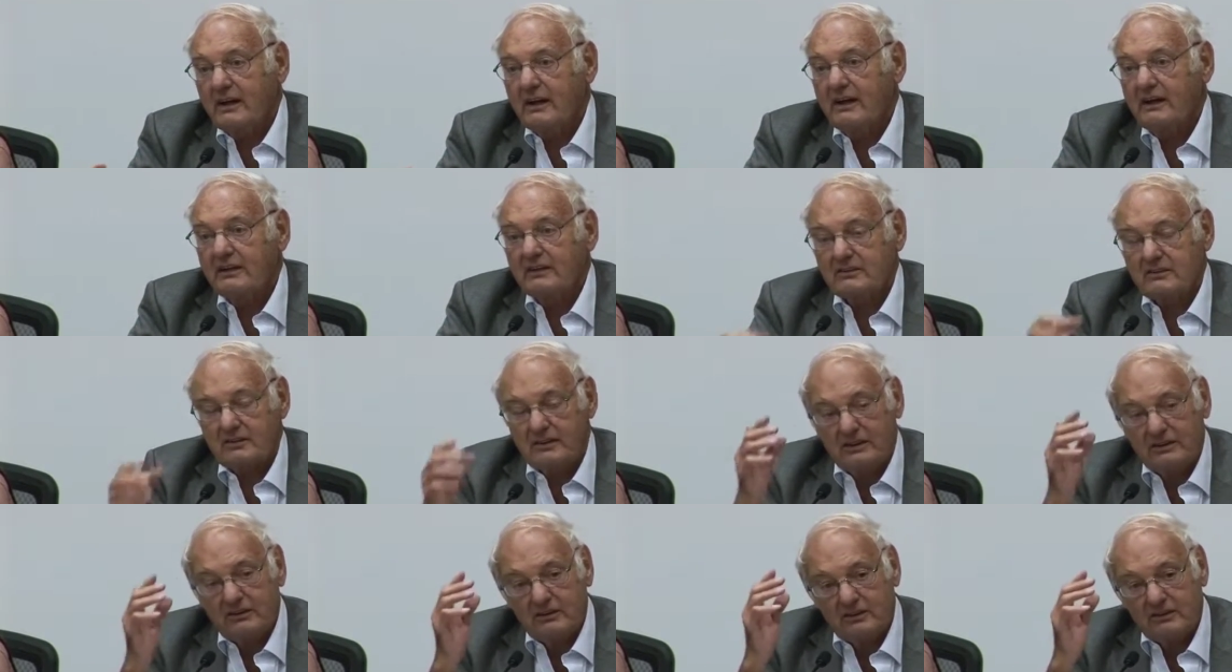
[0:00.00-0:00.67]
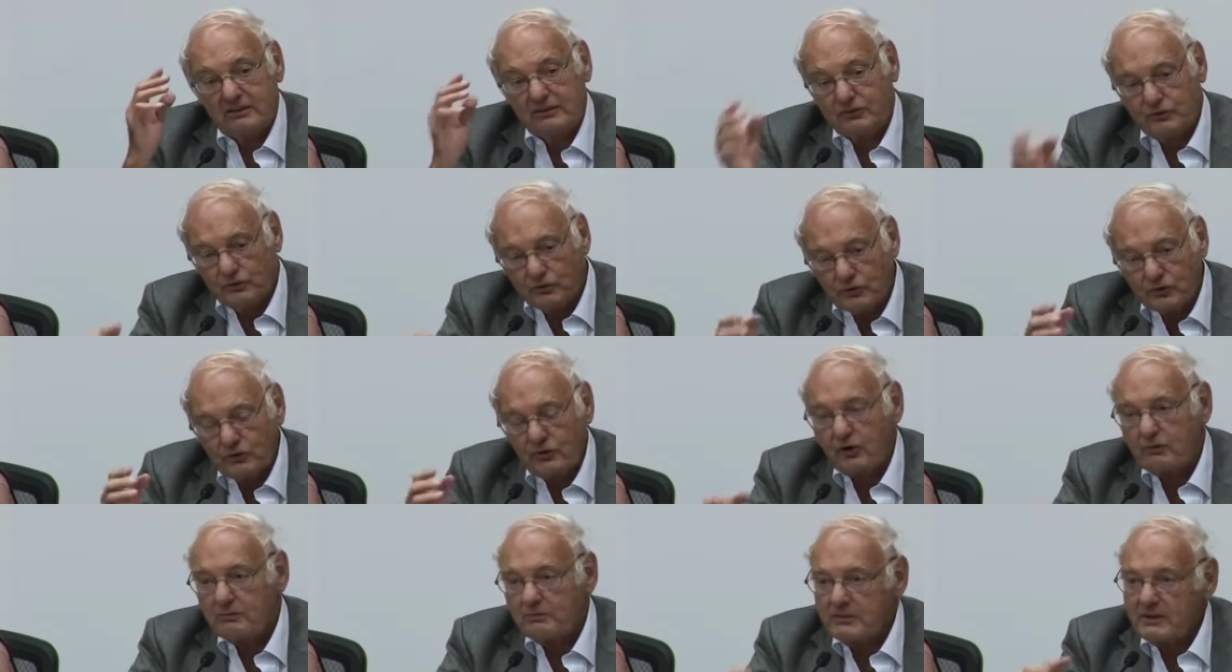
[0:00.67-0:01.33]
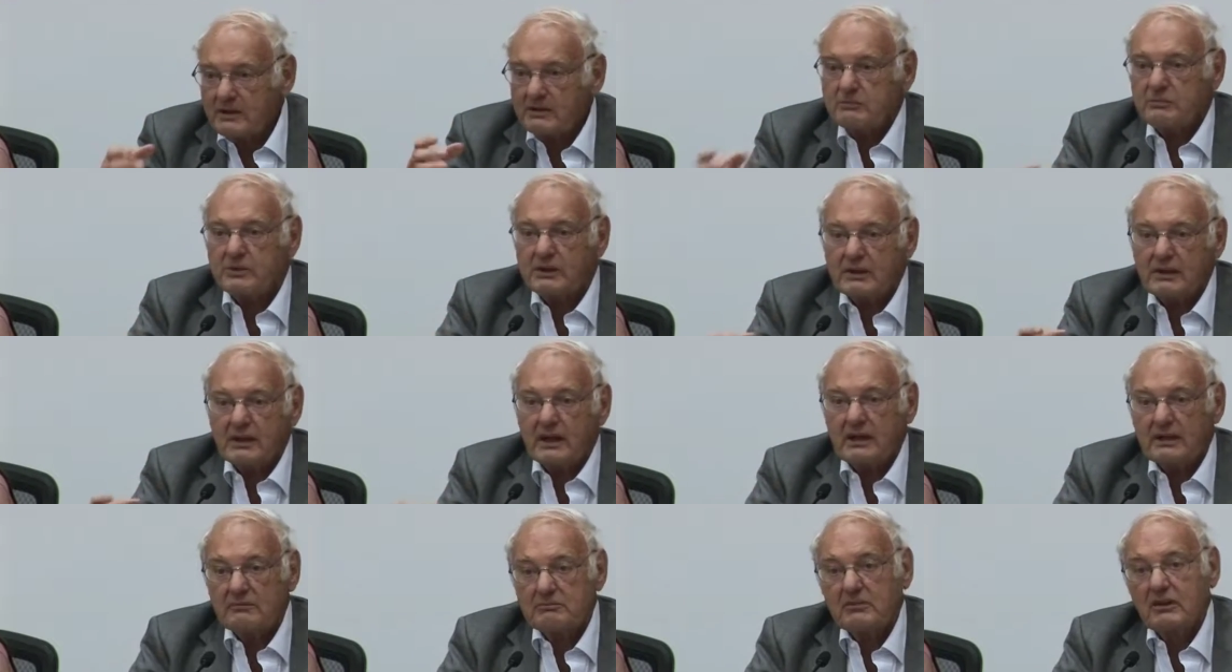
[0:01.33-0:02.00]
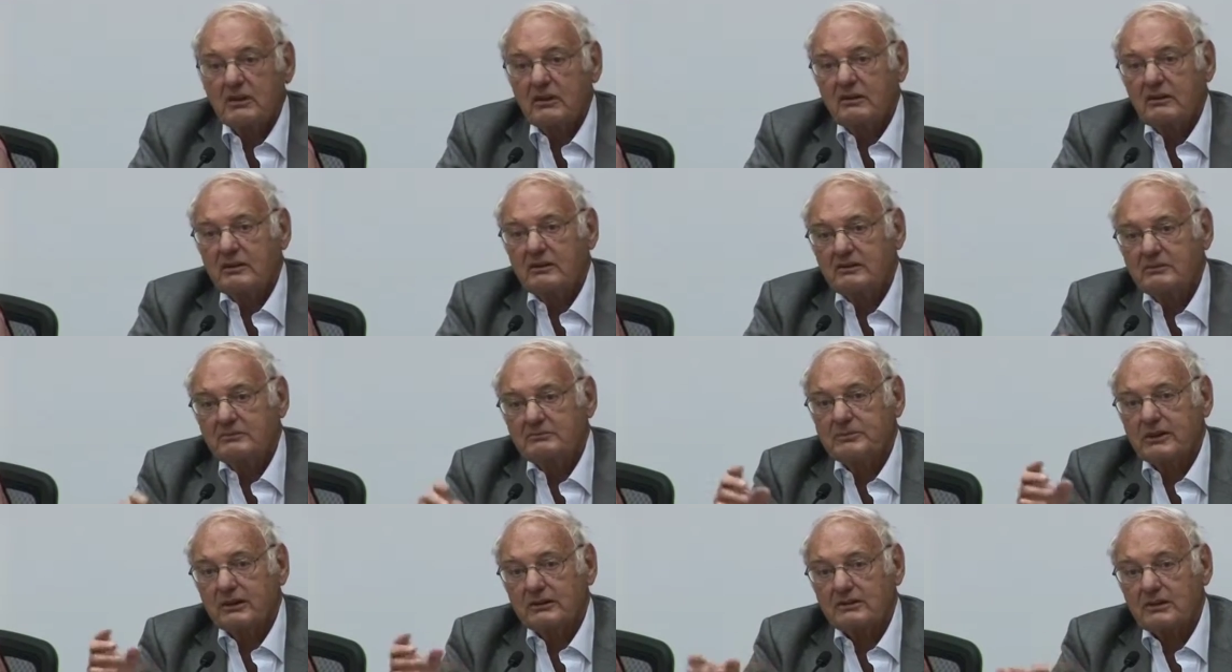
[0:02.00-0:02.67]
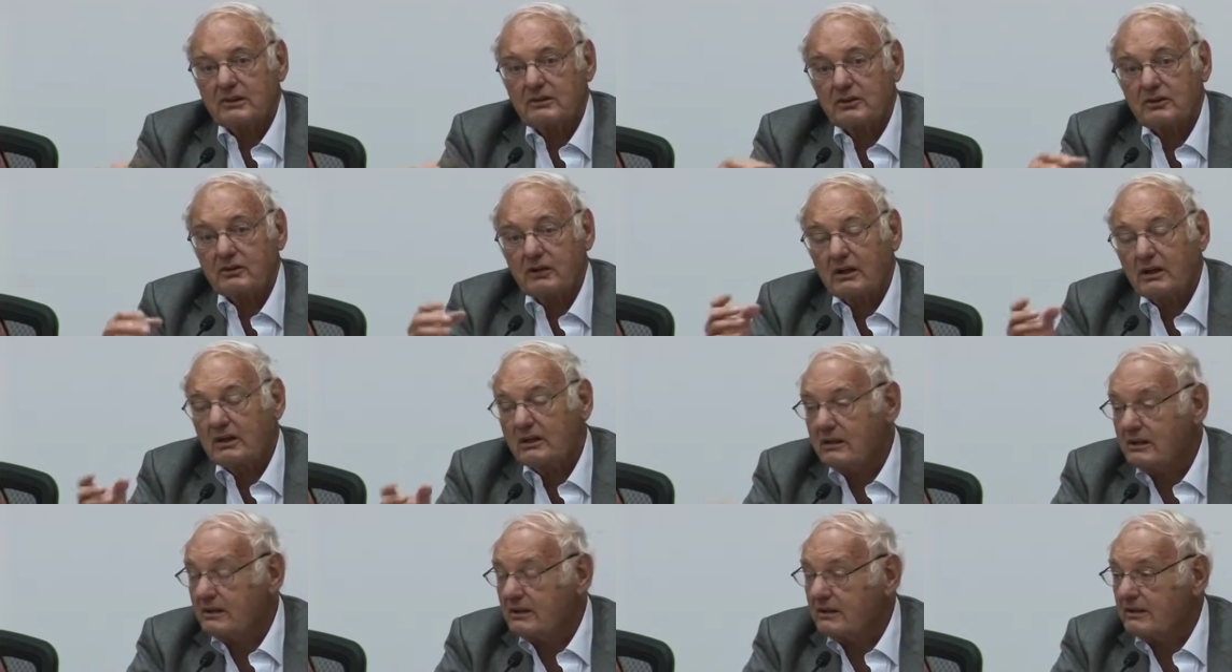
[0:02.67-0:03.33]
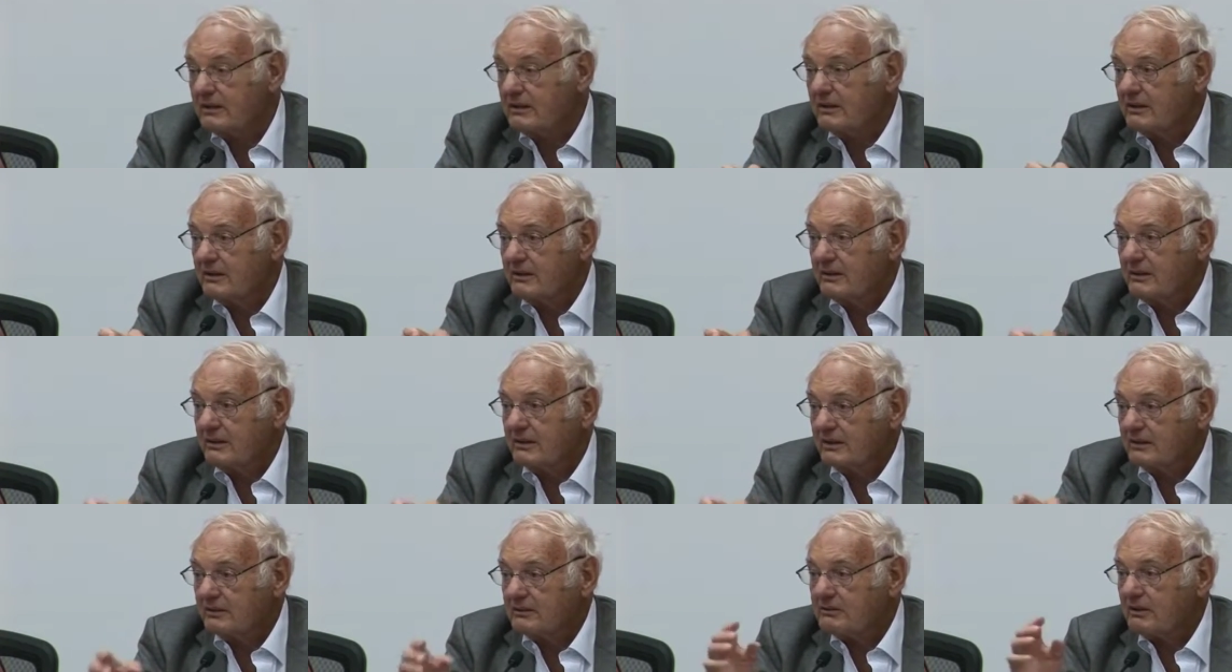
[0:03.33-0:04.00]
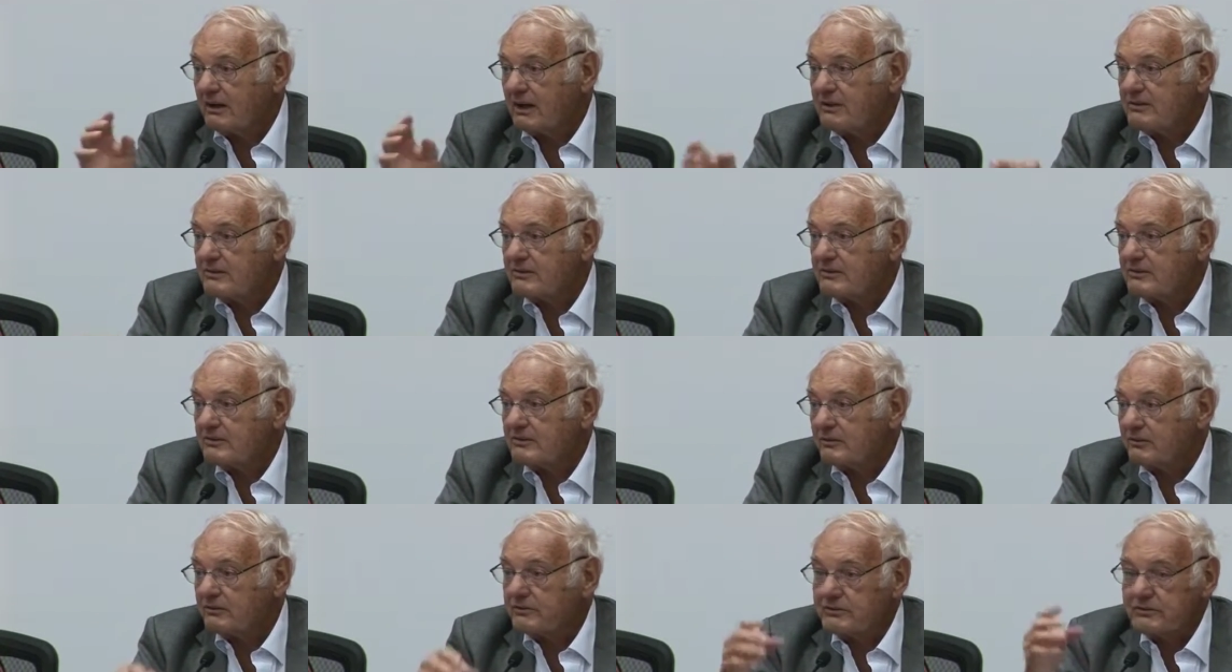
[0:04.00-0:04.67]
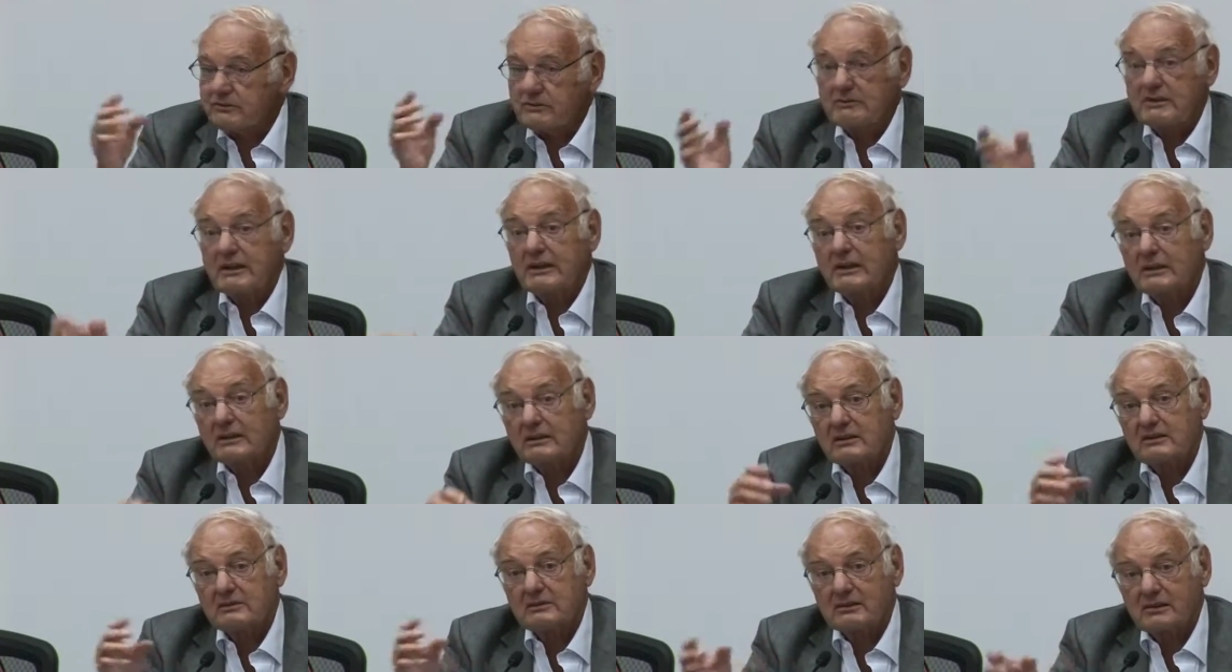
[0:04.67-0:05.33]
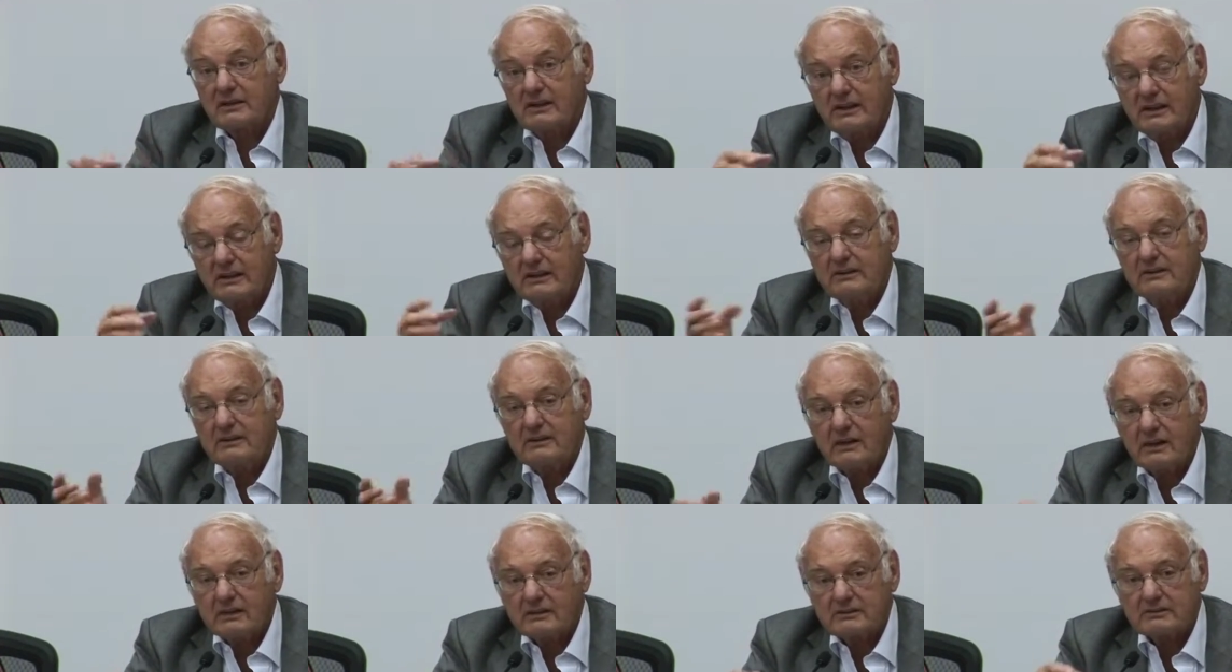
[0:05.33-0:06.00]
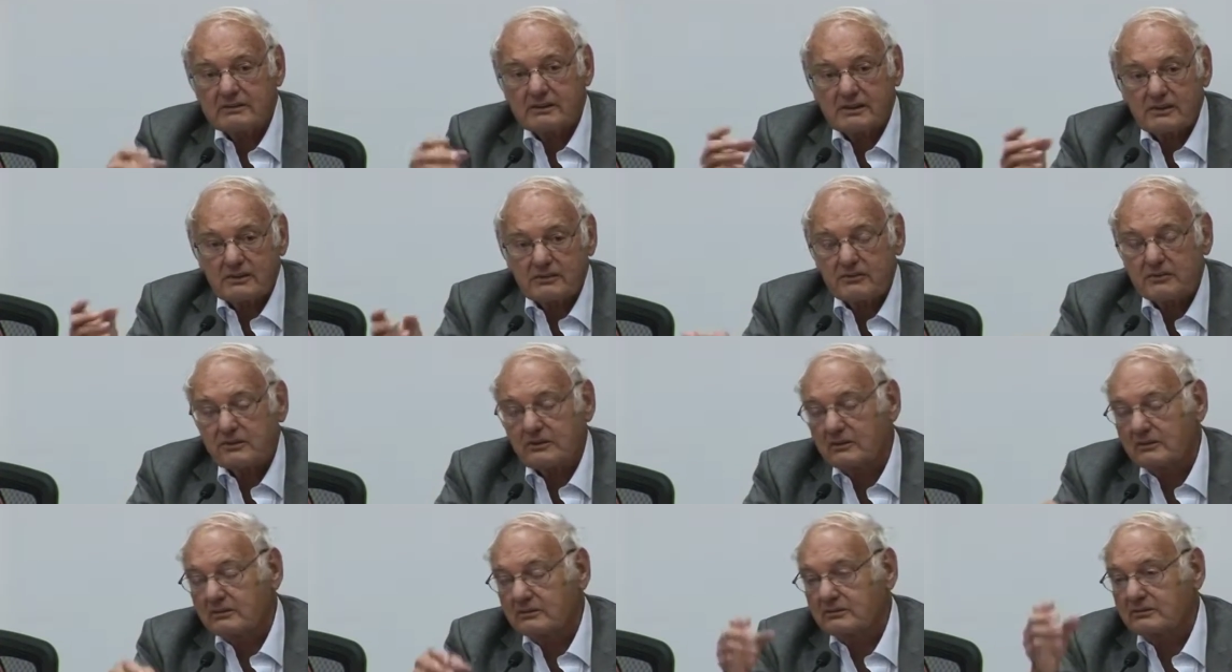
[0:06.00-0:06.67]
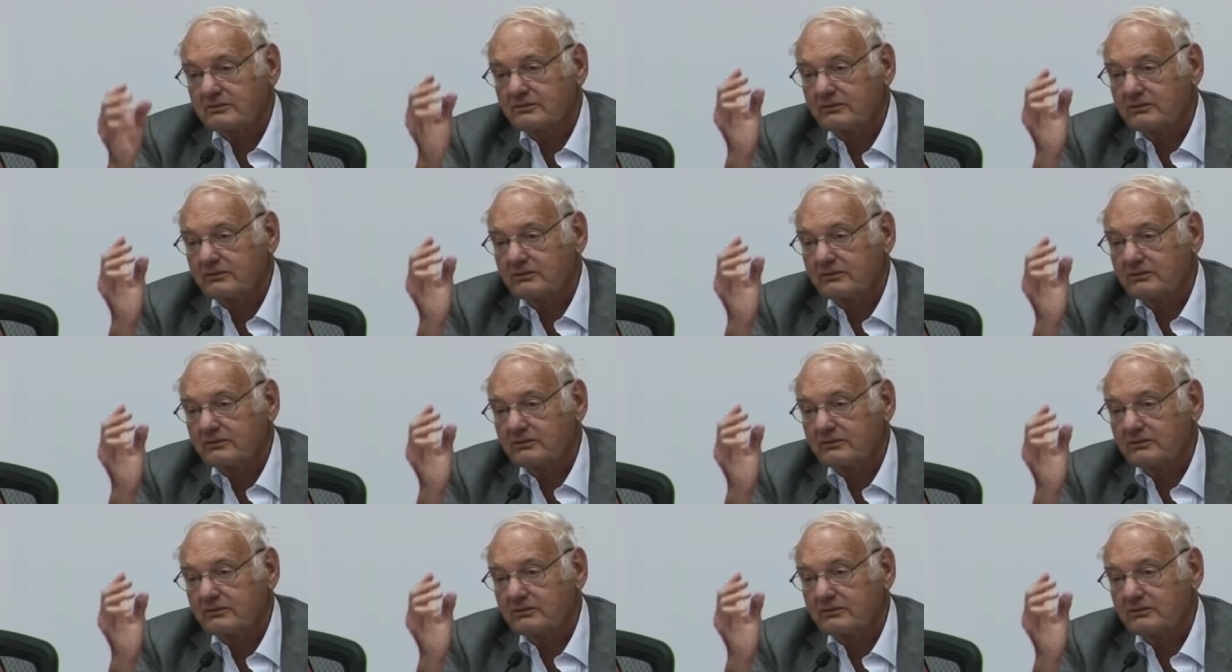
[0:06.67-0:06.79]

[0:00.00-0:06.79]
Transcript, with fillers: And in Europe, it became particularly a crisis of the Mediterranean countries, of,